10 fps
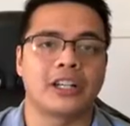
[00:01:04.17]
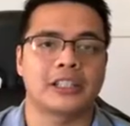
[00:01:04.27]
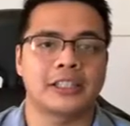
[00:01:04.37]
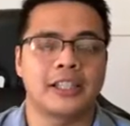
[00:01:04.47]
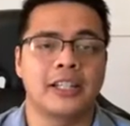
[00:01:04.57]

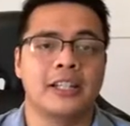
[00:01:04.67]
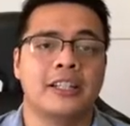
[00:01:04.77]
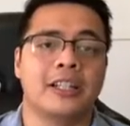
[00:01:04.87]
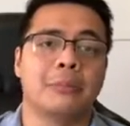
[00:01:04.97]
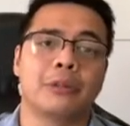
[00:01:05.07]
product.
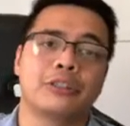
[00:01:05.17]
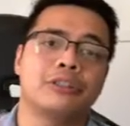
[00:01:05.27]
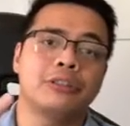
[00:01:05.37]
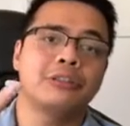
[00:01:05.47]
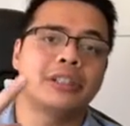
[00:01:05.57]
Number
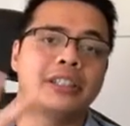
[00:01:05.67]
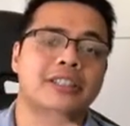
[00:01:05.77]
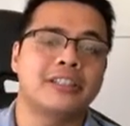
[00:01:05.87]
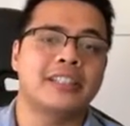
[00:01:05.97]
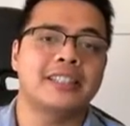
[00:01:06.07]
two
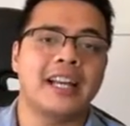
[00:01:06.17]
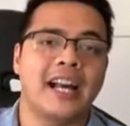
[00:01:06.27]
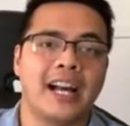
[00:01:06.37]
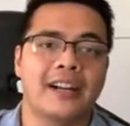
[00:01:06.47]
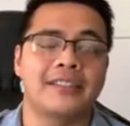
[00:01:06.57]
is you need to
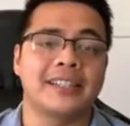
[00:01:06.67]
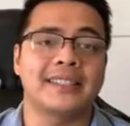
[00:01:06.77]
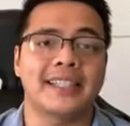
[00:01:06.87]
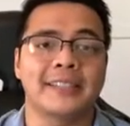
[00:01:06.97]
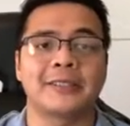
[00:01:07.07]
have a
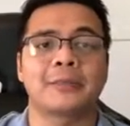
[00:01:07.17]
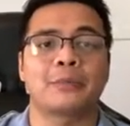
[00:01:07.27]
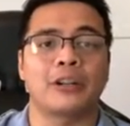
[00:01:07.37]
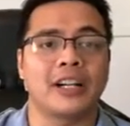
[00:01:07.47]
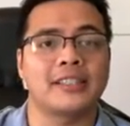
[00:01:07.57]
sales
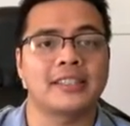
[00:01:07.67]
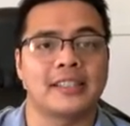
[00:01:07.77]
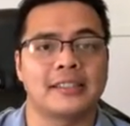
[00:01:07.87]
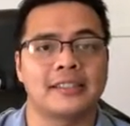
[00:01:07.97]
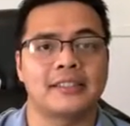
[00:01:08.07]

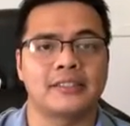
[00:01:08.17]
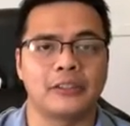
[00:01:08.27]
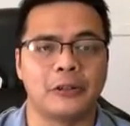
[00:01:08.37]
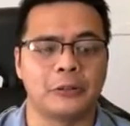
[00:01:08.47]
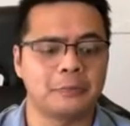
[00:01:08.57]
process.
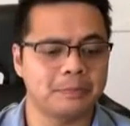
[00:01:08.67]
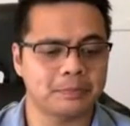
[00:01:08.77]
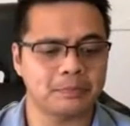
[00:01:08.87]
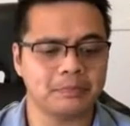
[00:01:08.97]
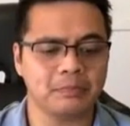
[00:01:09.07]
So
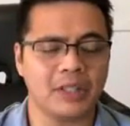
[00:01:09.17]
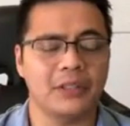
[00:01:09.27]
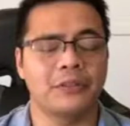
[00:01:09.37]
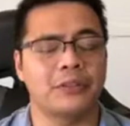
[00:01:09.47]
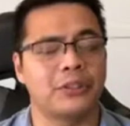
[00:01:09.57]

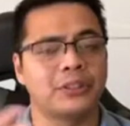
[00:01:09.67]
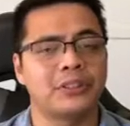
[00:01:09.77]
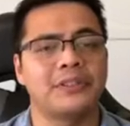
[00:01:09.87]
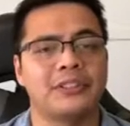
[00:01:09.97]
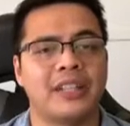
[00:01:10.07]
for
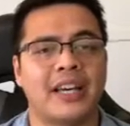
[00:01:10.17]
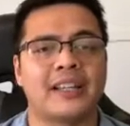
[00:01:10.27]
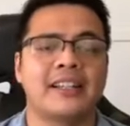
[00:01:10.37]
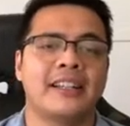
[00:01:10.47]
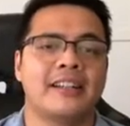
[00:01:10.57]
those of you
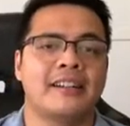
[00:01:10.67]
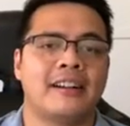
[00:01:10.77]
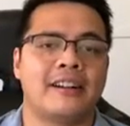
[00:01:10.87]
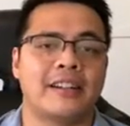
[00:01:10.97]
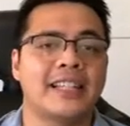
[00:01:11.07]
that
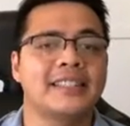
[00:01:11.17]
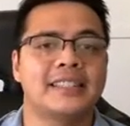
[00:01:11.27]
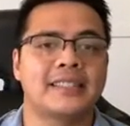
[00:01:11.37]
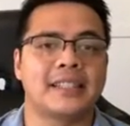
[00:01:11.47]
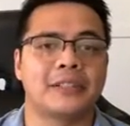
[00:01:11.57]
are
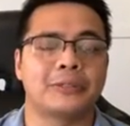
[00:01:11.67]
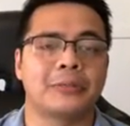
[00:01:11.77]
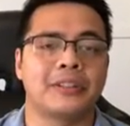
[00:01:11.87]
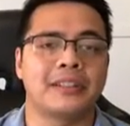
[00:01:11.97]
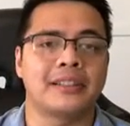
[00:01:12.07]
into sales,
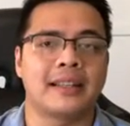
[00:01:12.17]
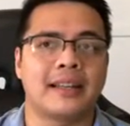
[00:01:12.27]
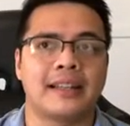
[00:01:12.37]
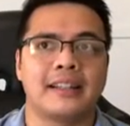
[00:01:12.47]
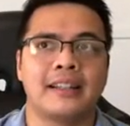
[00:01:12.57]
one thing
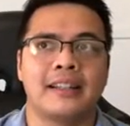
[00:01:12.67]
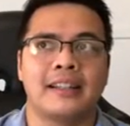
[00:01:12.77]
that